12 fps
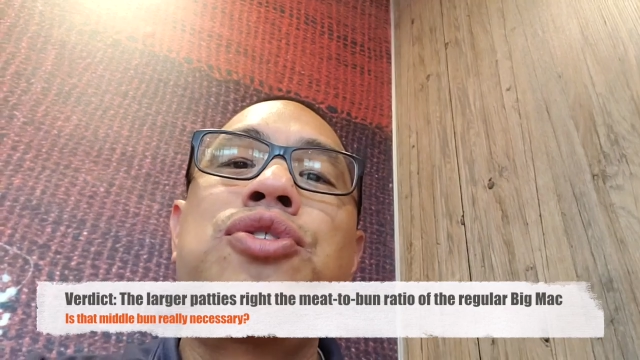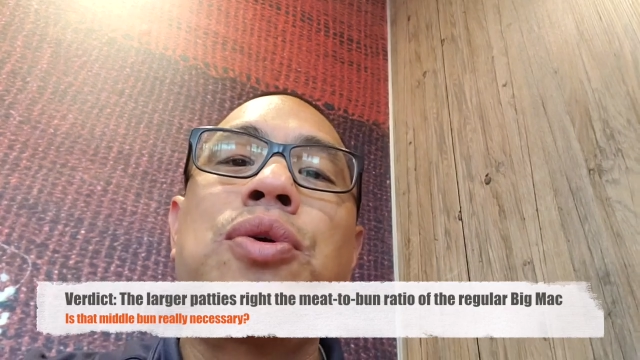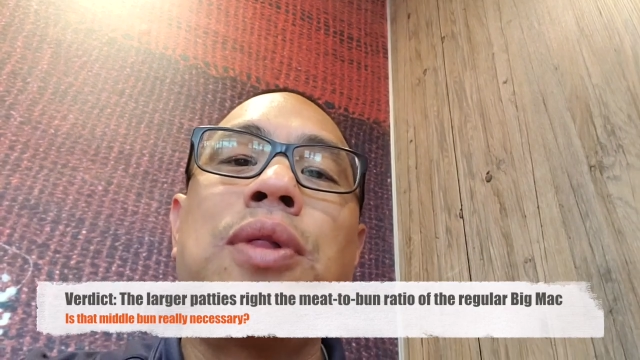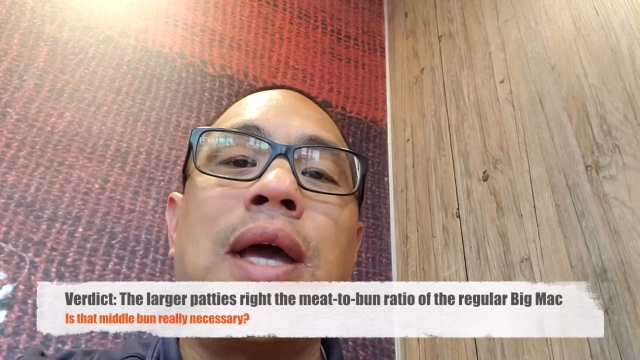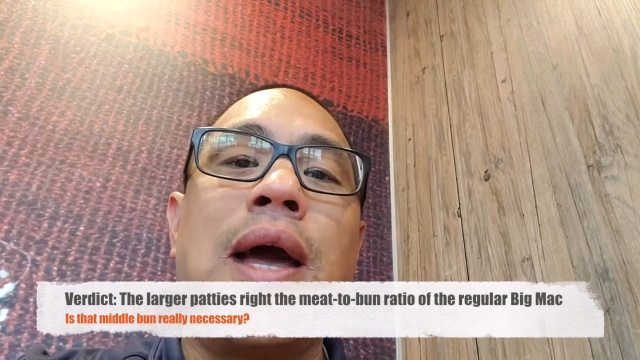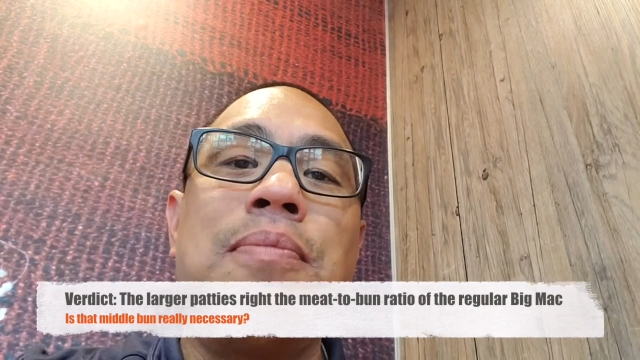
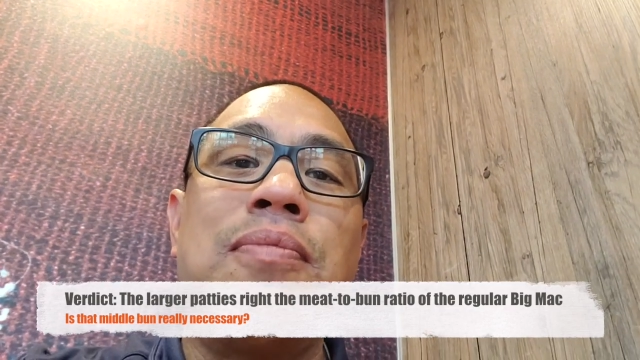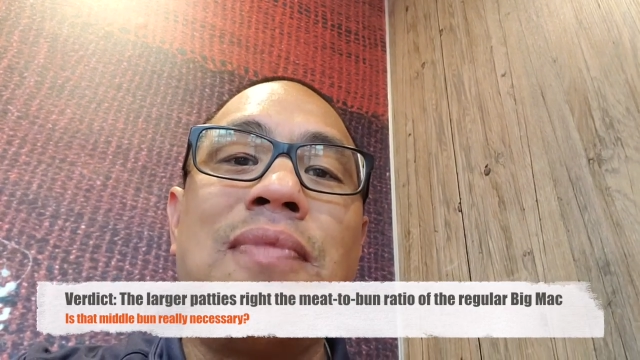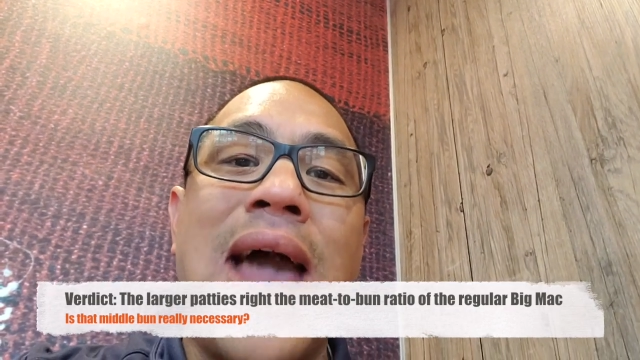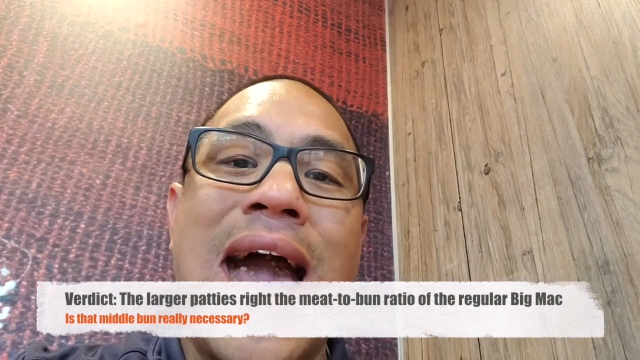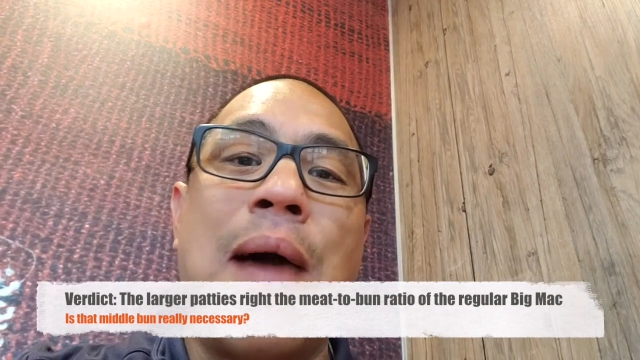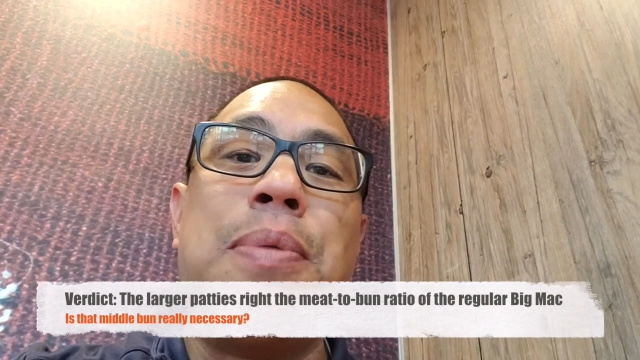Certainly I'm
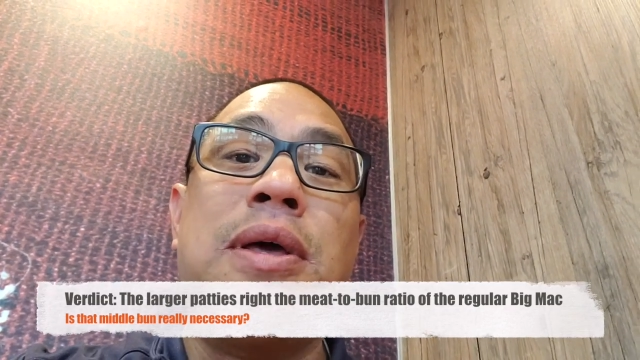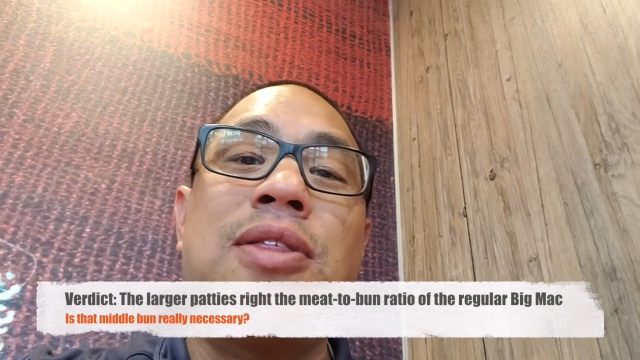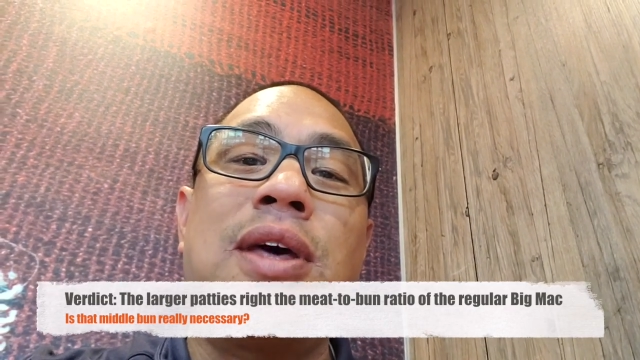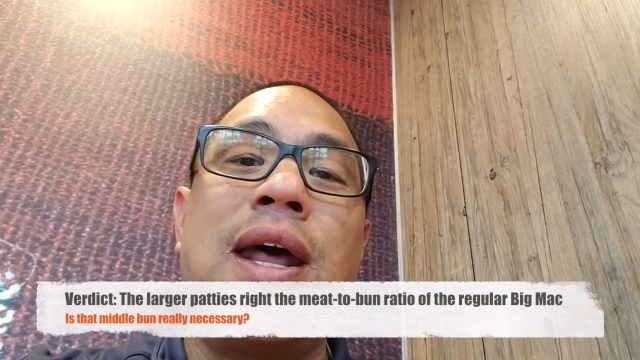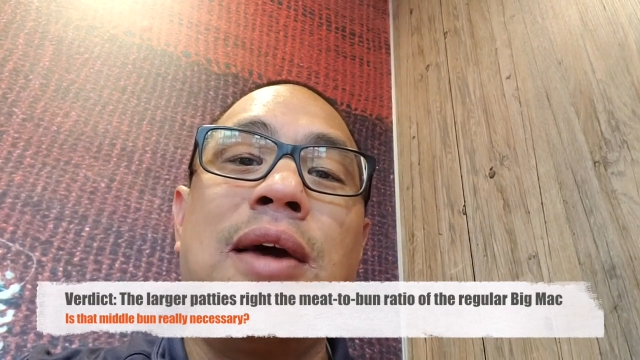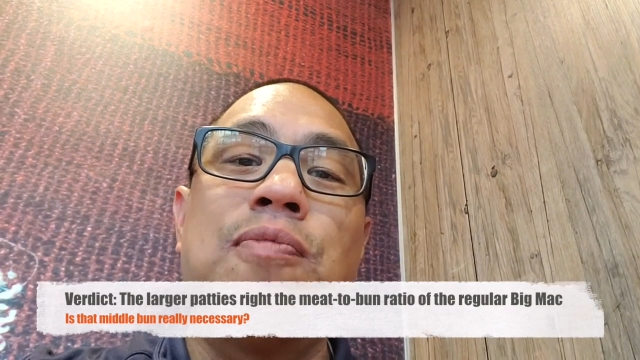happy
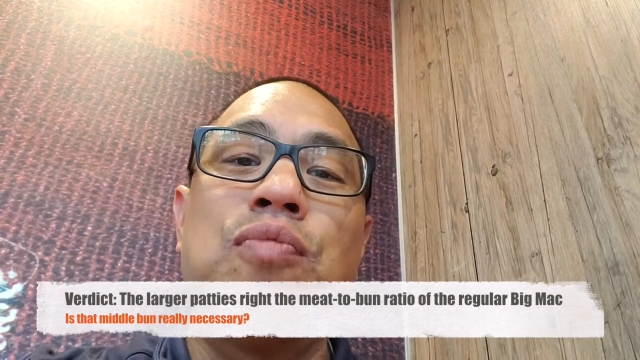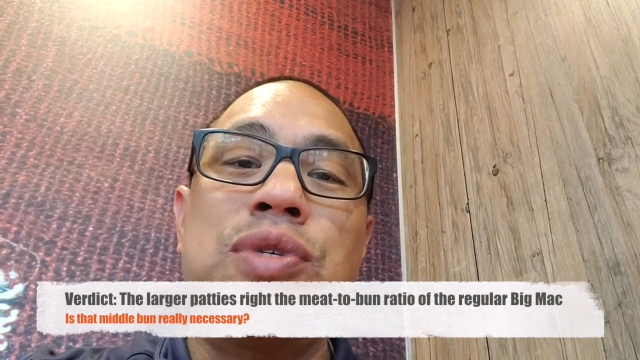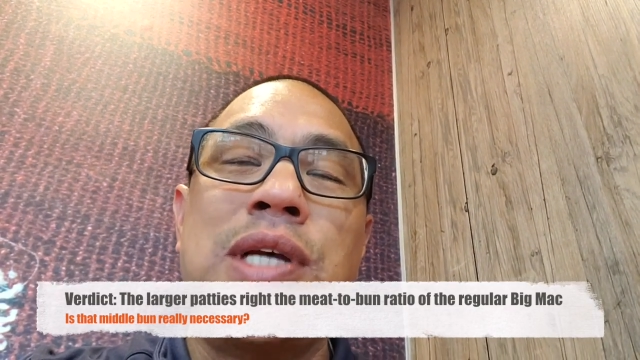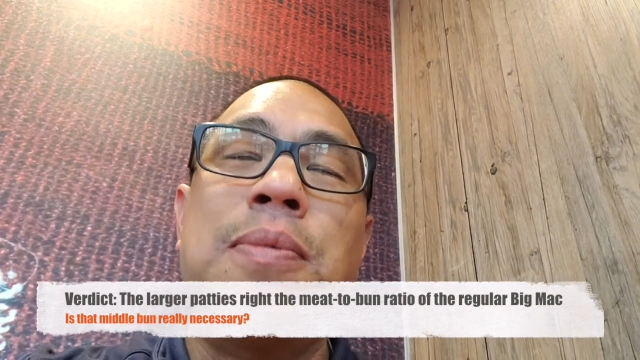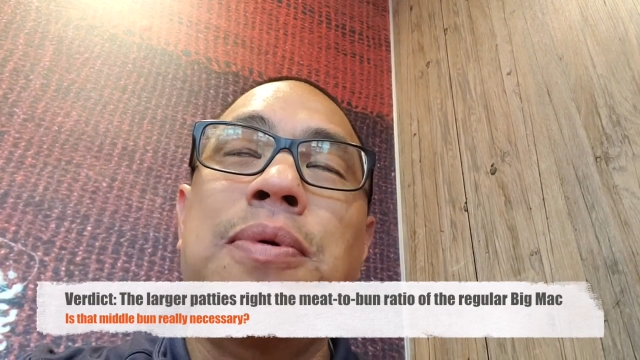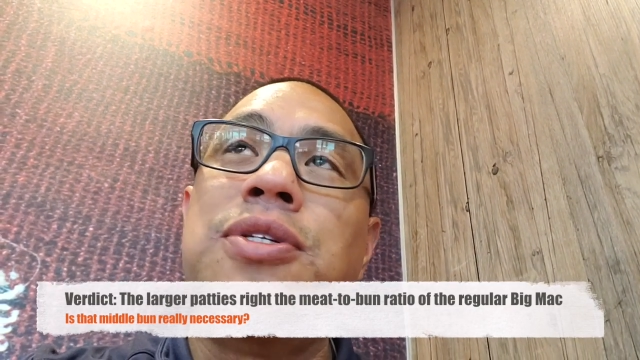that I
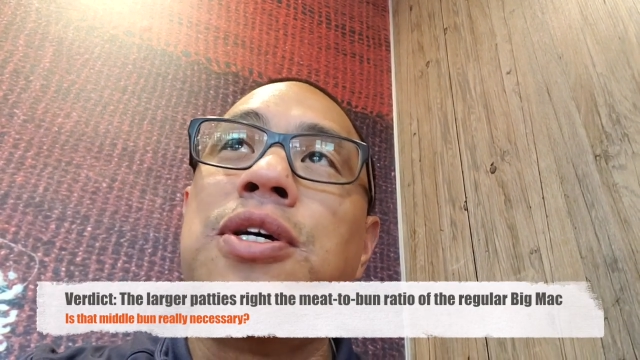was able